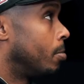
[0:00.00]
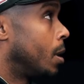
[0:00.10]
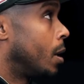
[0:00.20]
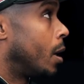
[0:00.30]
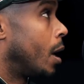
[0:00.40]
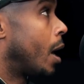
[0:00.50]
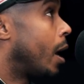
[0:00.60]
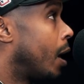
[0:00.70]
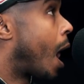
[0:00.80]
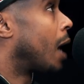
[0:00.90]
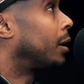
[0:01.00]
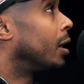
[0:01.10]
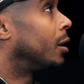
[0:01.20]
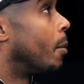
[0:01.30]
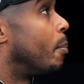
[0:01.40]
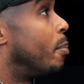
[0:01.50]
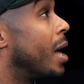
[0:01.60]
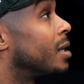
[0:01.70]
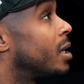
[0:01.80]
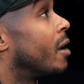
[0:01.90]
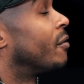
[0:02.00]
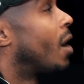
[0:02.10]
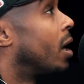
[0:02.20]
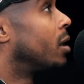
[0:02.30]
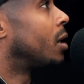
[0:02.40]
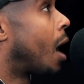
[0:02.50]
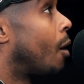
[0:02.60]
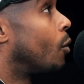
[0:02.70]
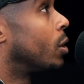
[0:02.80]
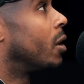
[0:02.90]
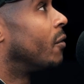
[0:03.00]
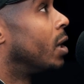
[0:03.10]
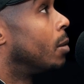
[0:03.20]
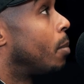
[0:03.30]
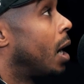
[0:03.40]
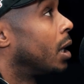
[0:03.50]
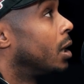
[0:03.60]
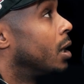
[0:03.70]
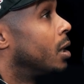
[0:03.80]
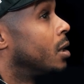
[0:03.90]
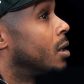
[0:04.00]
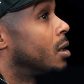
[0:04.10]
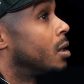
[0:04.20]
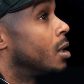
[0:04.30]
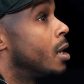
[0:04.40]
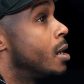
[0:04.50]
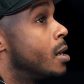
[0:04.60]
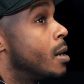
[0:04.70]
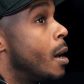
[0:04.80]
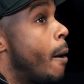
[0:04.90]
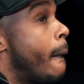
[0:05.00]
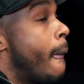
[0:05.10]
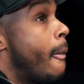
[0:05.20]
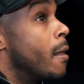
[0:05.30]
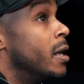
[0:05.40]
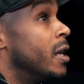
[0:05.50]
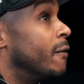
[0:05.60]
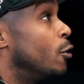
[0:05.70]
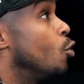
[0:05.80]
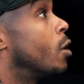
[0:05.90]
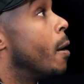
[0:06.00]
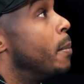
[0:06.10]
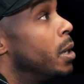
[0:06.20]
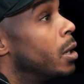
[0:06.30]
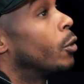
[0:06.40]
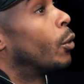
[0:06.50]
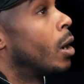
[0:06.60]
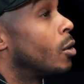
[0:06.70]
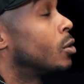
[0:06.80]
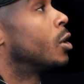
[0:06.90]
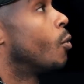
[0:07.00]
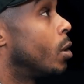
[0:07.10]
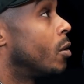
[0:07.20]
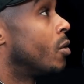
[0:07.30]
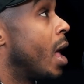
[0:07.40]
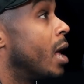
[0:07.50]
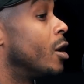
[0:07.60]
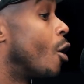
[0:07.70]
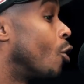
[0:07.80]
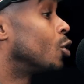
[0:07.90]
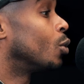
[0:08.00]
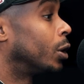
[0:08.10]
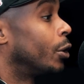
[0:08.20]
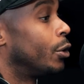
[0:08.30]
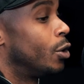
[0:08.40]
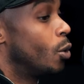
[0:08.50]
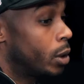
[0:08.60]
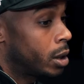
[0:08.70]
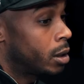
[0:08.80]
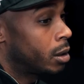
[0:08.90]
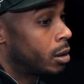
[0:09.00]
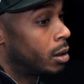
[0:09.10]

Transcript: Got it. And I think the best advice I would give anybody is if you could be around someone that knows what they're doing,